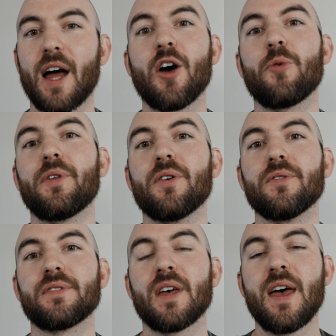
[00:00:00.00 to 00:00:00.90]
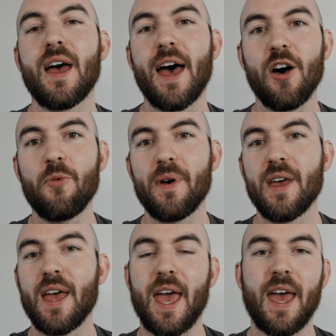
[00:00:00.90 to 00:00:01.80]
I hope those help,
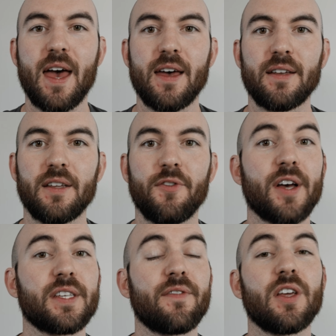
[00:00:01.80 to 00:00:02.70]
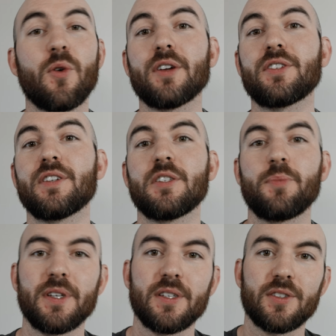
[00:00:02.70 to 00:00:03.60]
and if you guys have any questions,
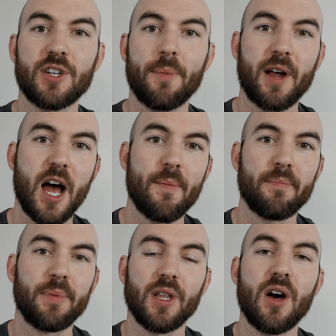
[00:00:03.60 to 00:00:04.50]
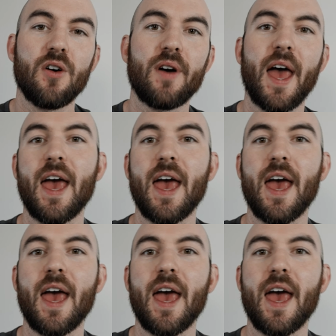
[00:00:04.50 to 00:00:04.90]
please drop a comment below,